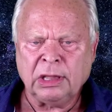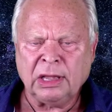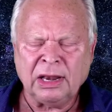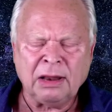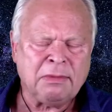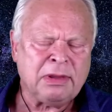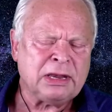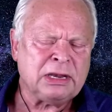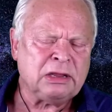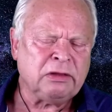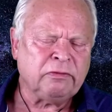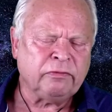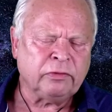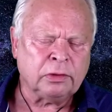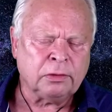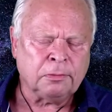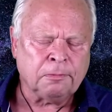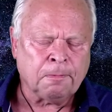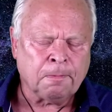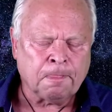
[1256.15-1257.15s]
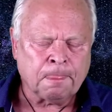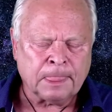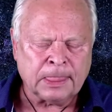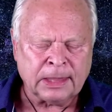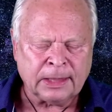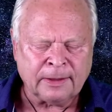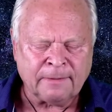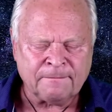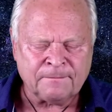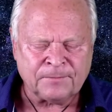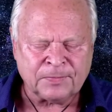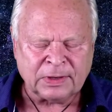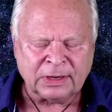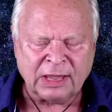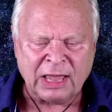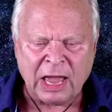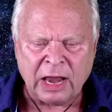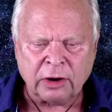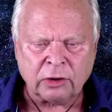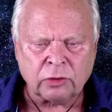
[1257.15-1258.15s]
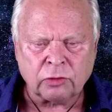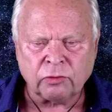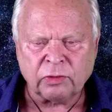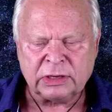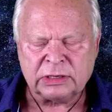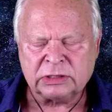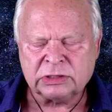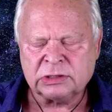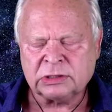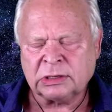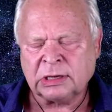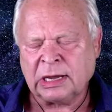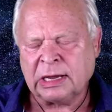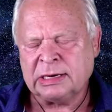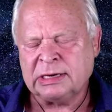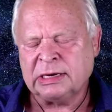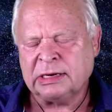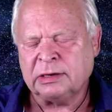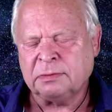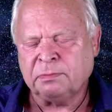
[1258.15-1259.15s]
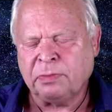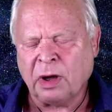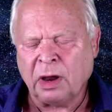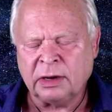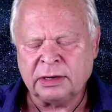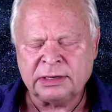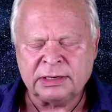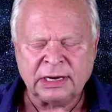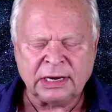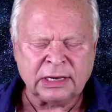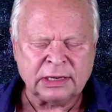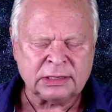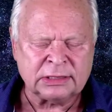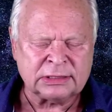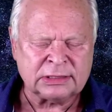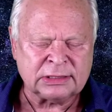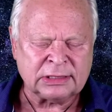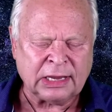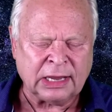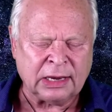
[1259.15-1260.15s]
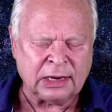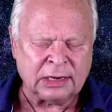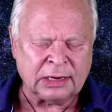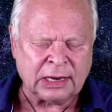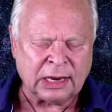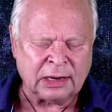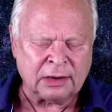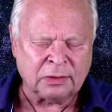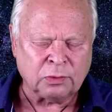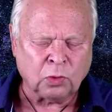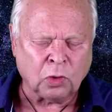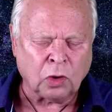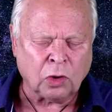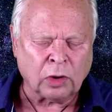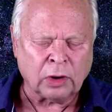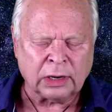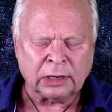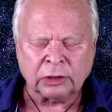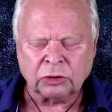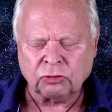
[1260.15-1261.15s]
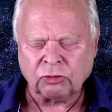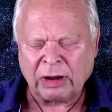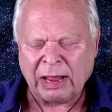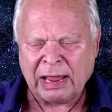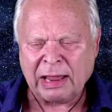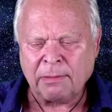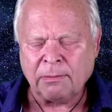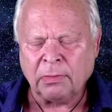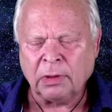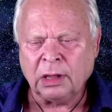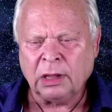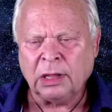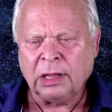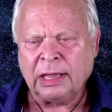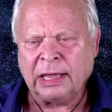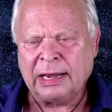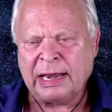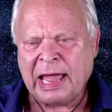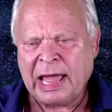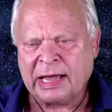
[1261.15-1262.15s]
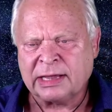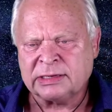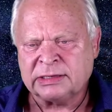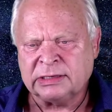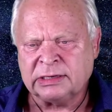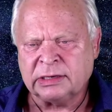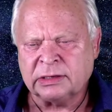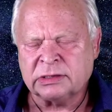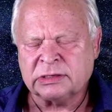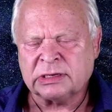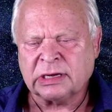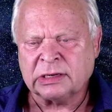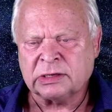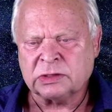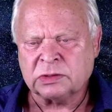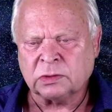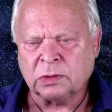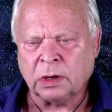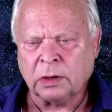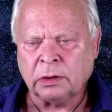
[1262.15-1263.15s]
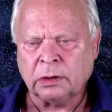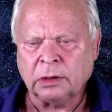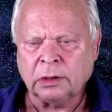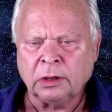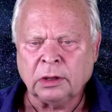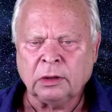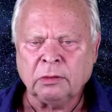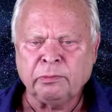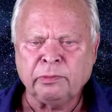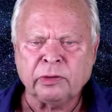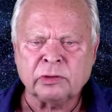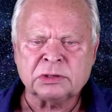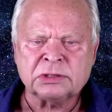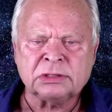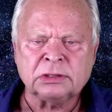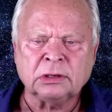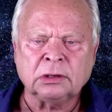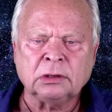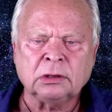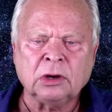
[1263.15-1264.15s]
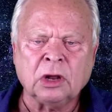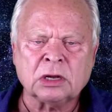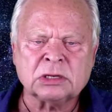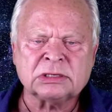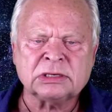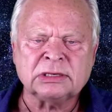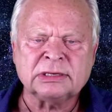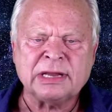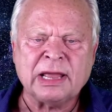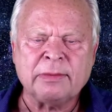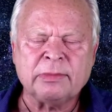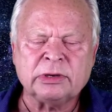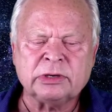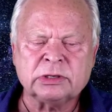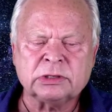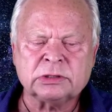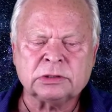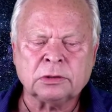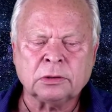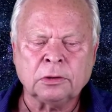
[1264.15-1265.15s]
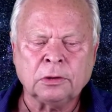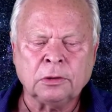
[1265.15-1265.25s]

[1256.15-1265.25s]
And I made even in categories. I did politics and, and war and crime and accidents and so on, personal loss and damages.